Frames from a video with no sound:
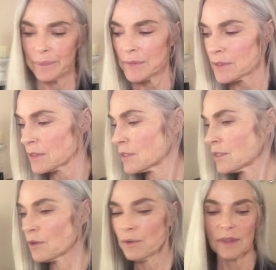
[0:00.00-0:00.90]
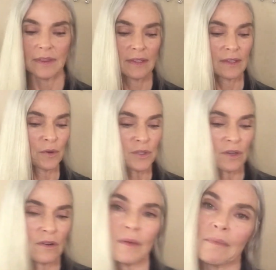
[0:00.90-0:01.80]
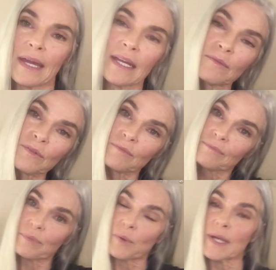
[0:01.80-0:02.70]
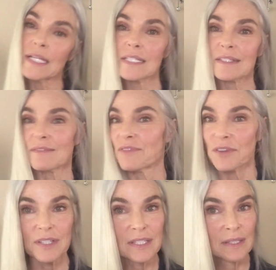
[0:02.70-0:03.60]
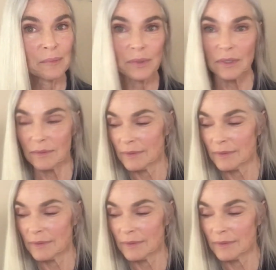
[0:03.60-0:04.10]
So those are the main points. Very simple.